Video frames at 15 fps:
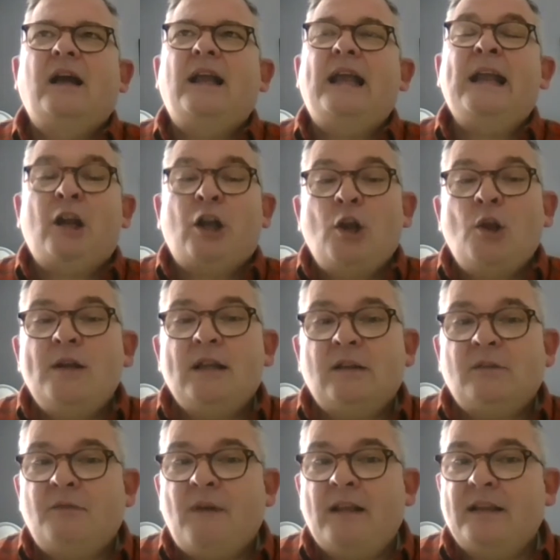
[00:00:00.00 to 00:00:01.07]
including
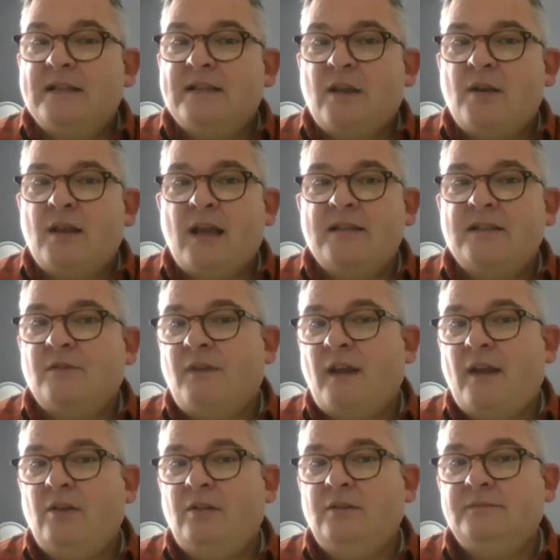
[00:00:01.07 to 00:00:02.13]
the fact that it's okay to
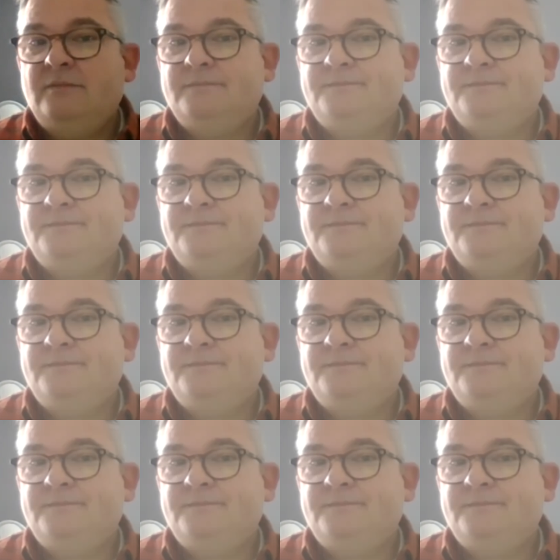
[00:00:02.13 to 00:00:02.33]
fail.